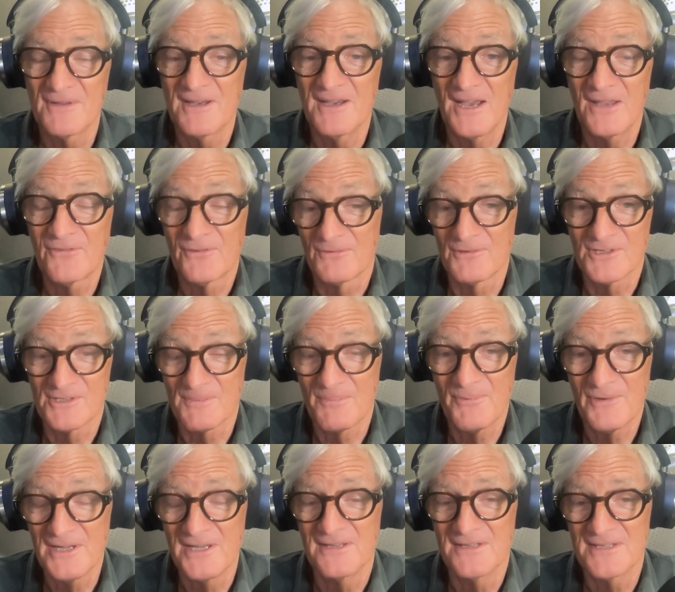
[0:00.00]
I thought it was a
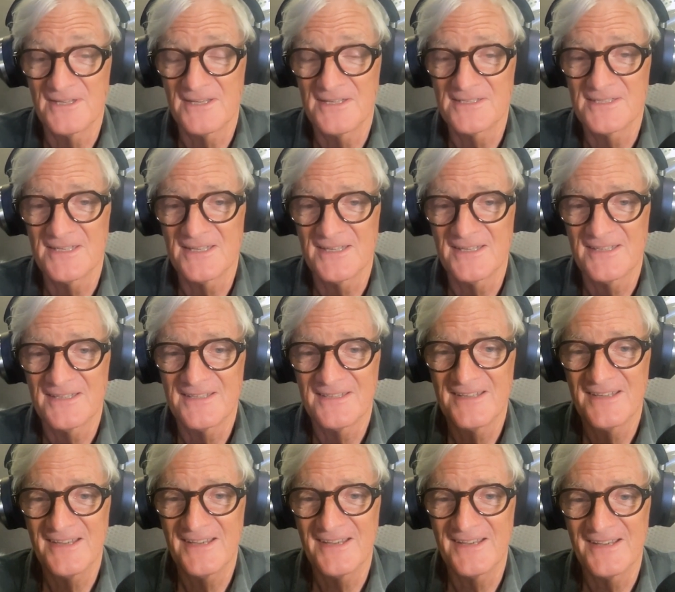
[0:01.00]
brilliant idea
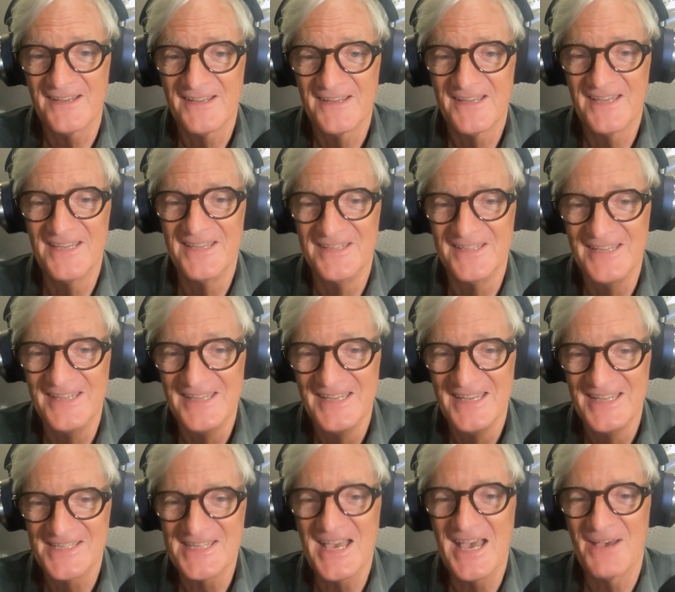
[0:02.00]
to